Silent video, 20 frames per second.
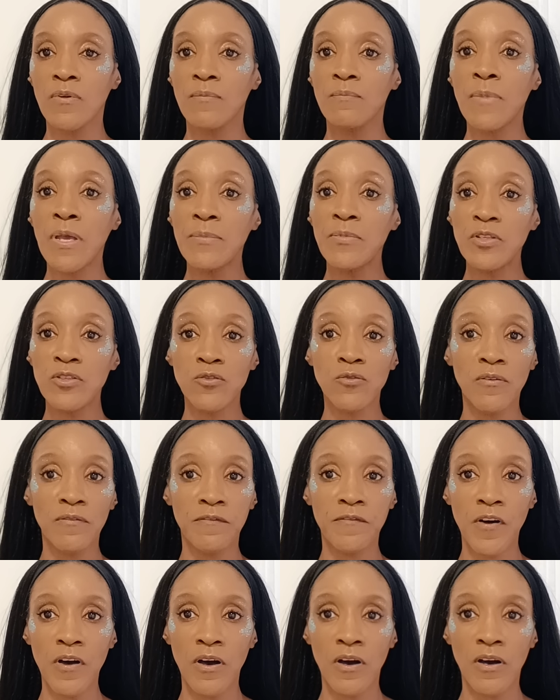maybe do a
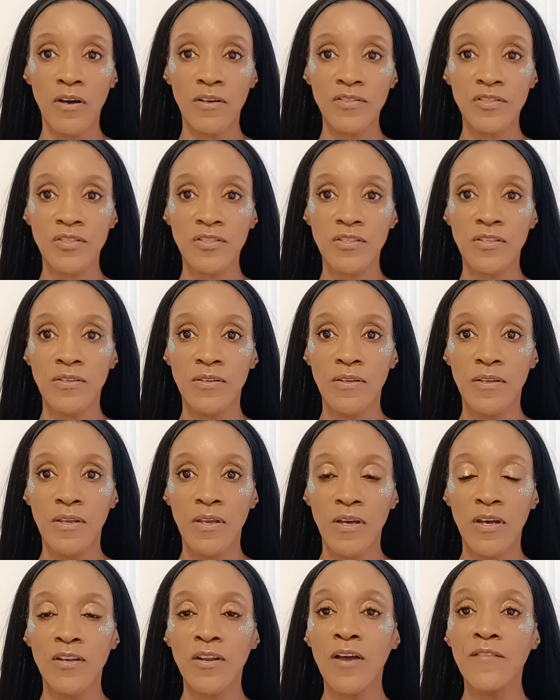fast.
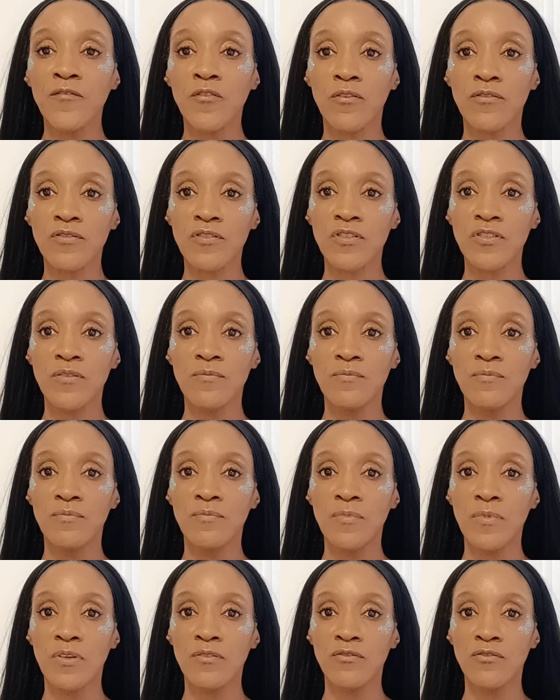And I've got
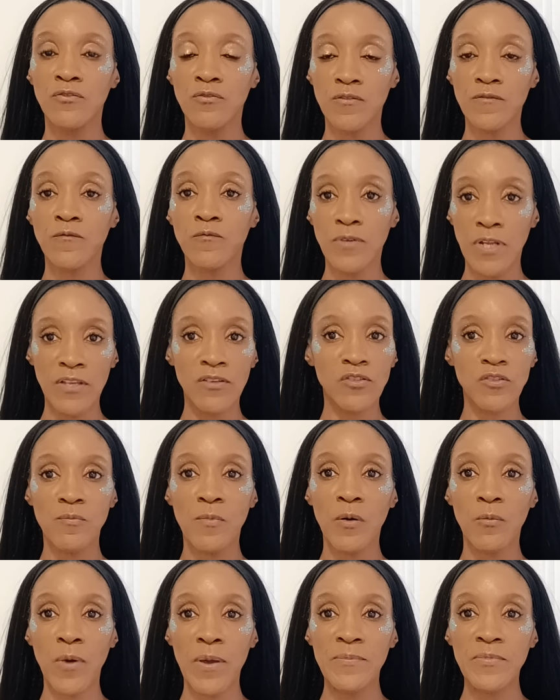some useful links on
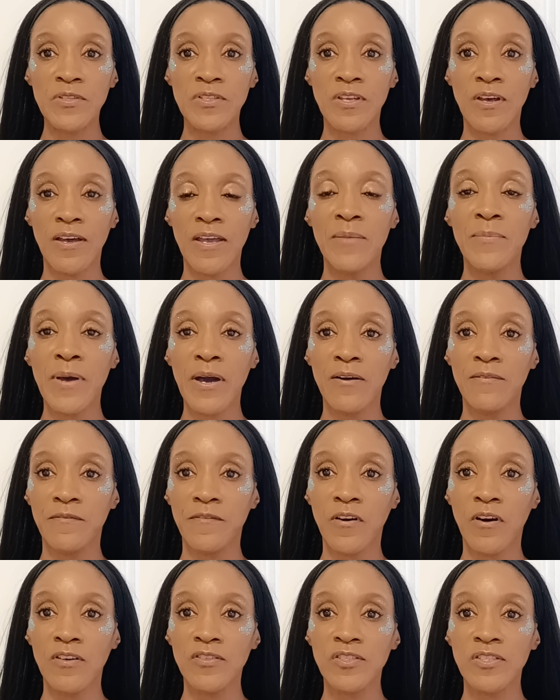my website about
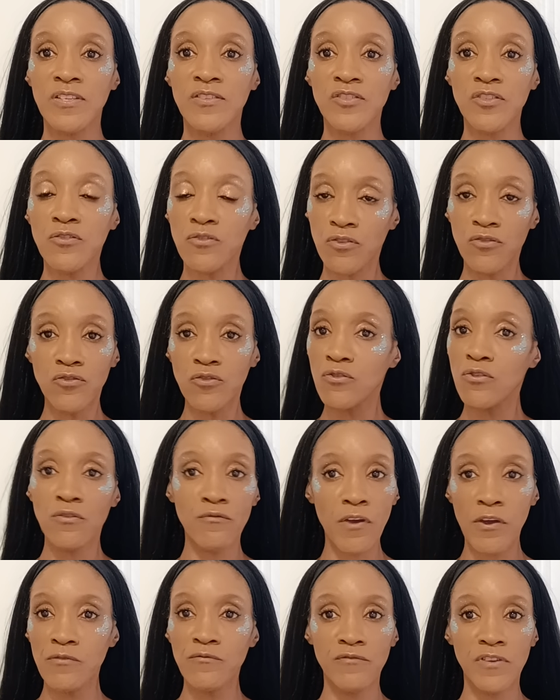fasting, so you can do
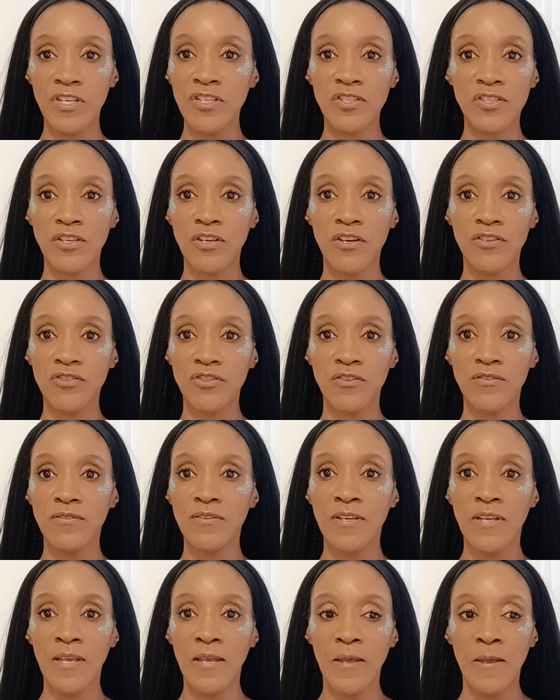your own research
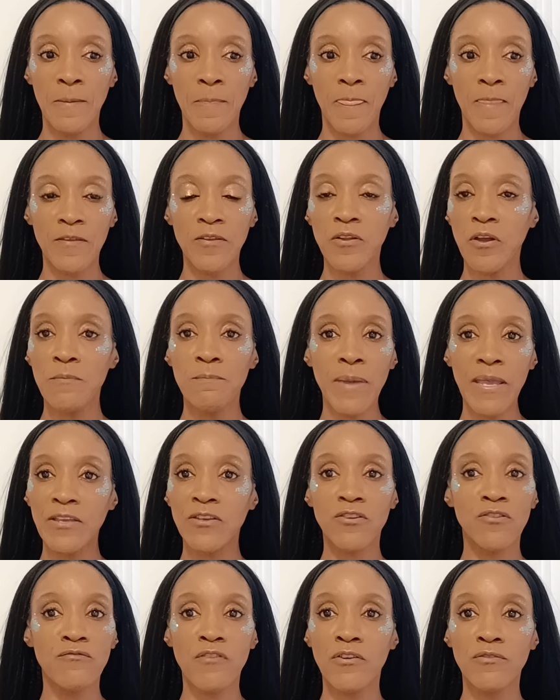and, you know,
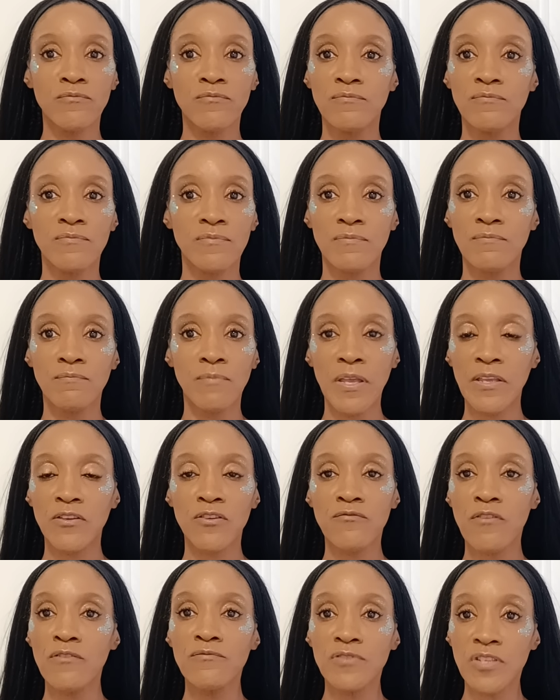make your
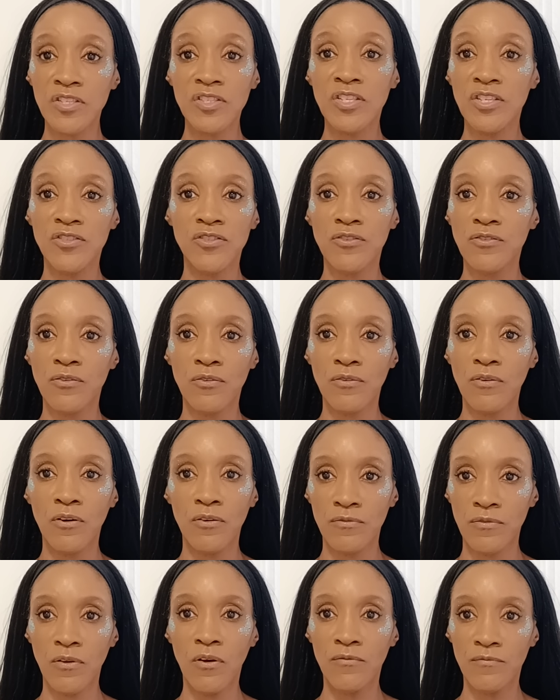own decision
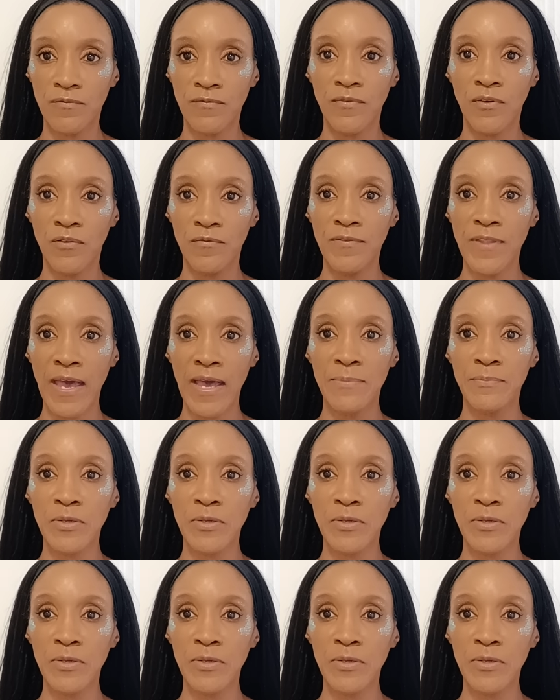on that.